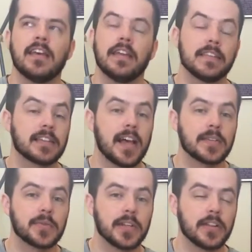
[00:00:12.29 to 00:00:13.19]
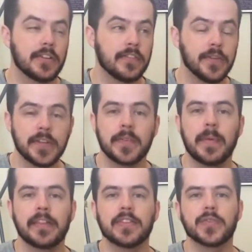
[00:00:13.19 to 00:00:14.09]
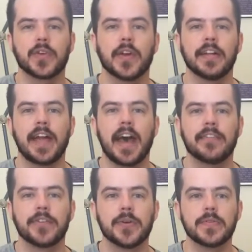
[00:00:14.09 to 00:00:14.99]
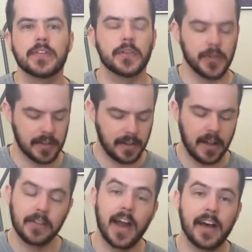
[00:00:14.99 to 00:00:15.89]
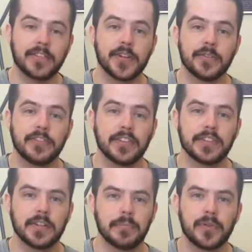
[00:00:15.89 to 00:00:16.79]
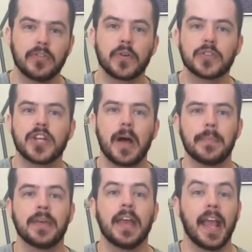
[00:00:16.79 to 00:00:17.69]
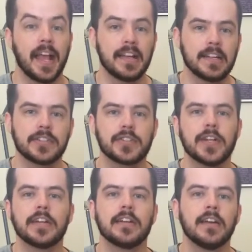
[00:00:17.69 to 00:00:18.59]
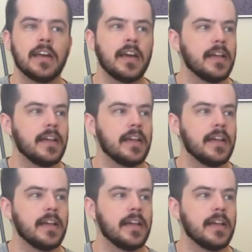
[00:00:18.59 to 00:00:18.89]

In this class we're going to learn a few different methods for creating halftones including the color halftone filter in both Photoshop and Illustrator,